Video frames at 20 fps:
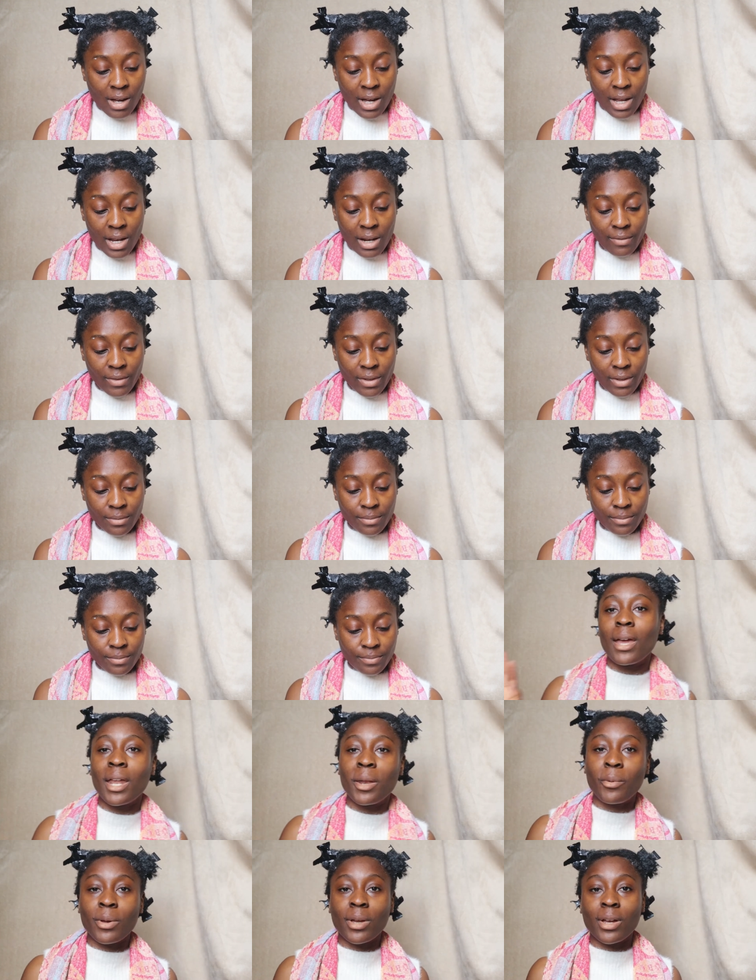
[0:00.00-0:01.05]
I love it.
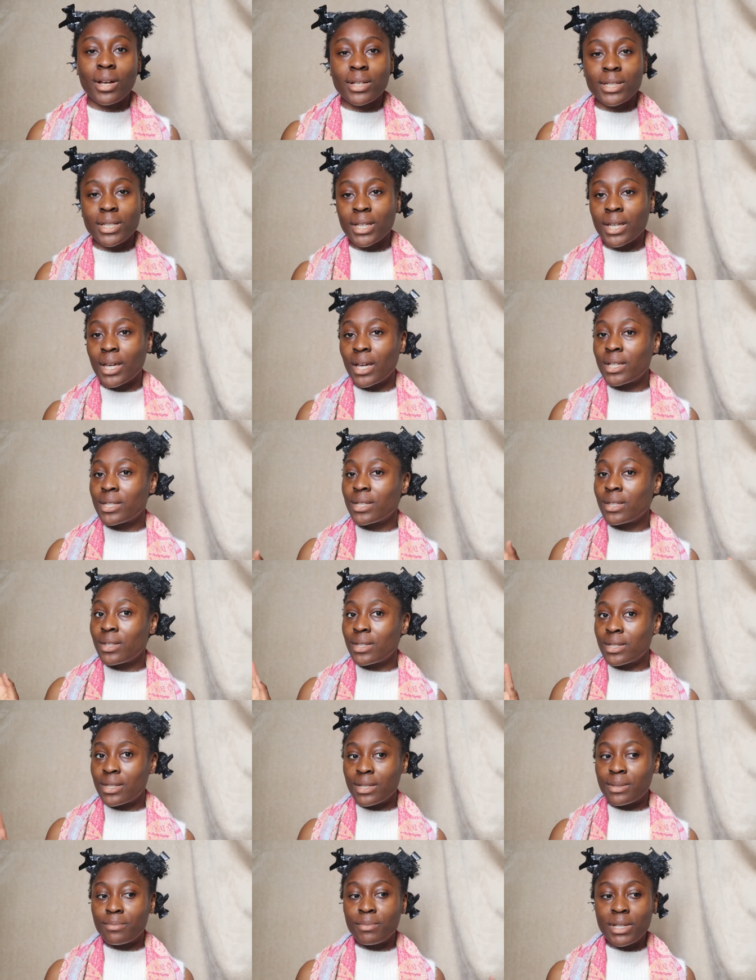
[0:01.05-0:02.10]
Anyway guys, okay, so
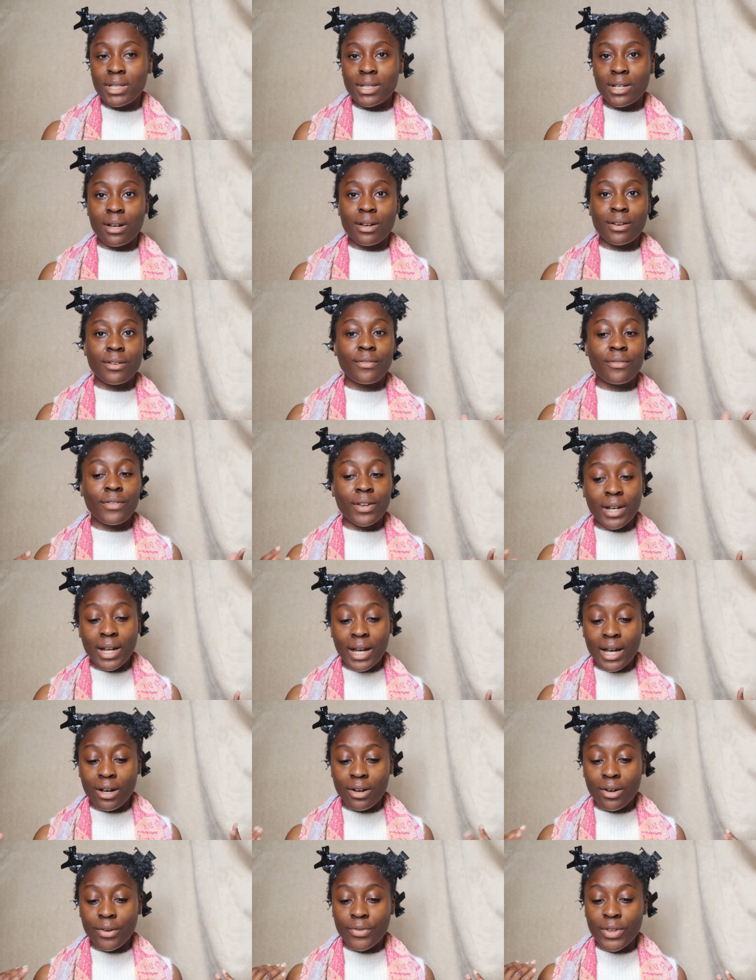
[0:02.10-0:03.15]
this is me done for
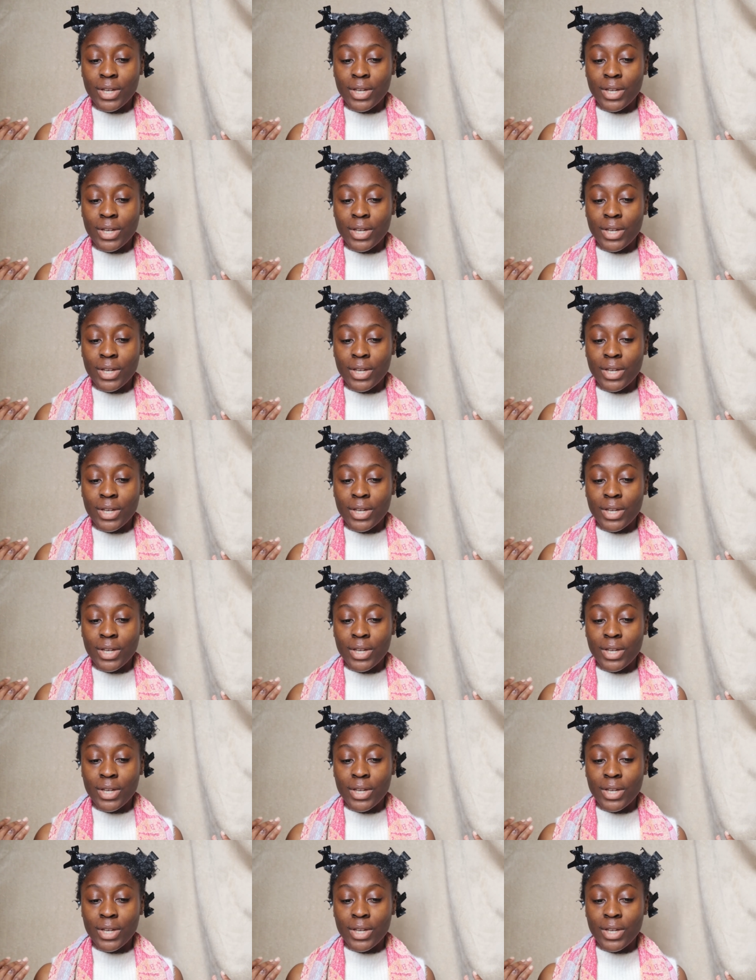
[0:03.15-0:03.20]
now.